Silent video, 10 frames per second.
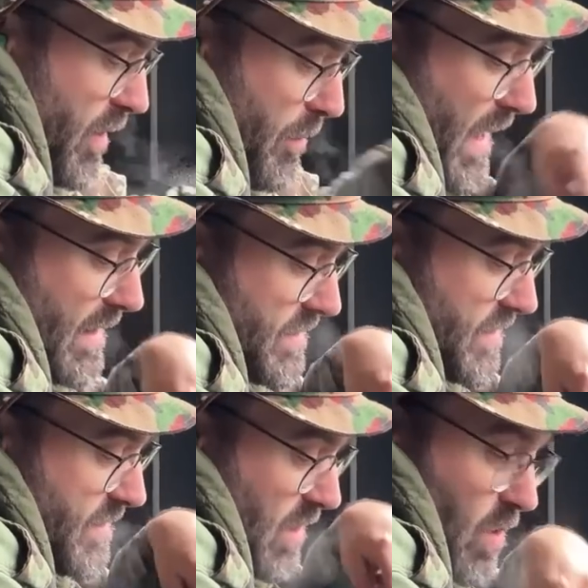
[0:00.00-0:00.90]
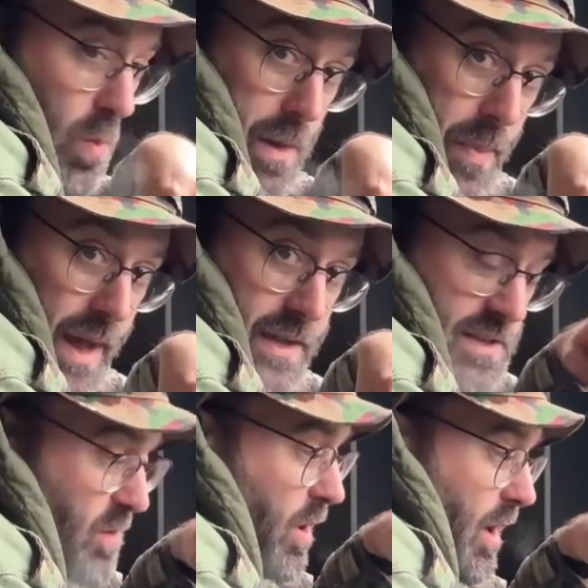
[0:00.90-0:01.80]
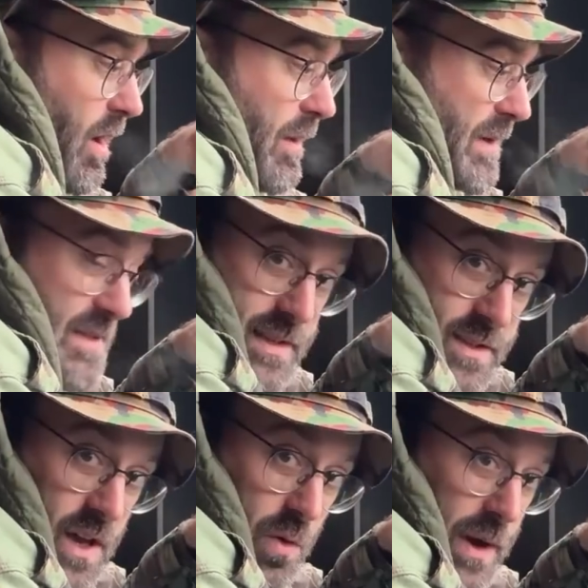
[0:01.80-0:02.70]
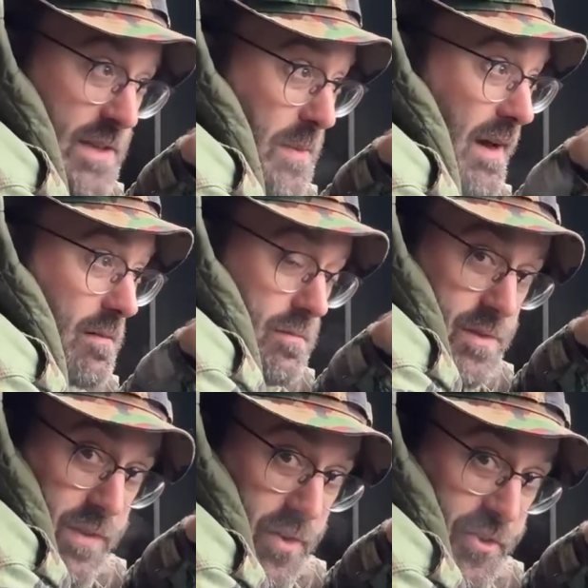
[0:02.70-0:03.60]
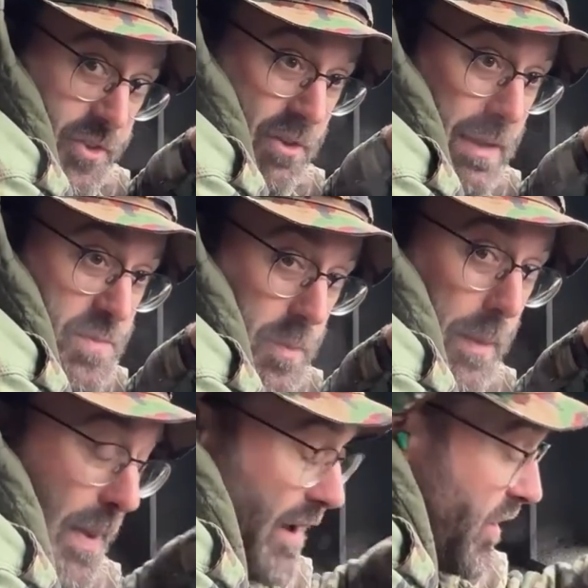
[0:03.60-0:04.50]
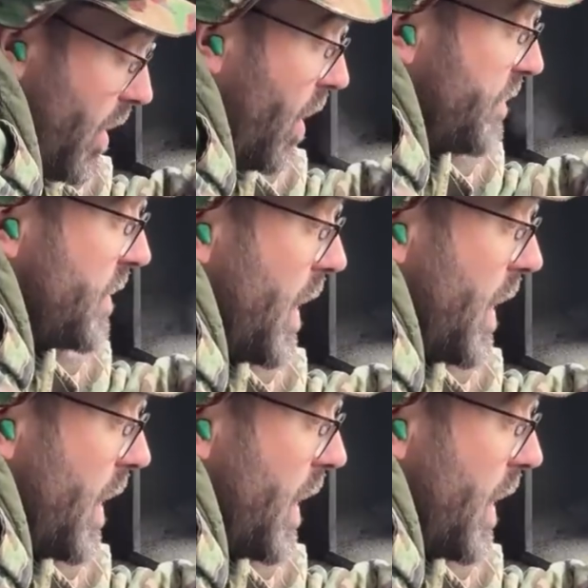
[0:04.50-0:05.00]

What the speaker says: of balance is a long way back, and it's quite high, because that sight weighs about 700 grams, so about £1.5.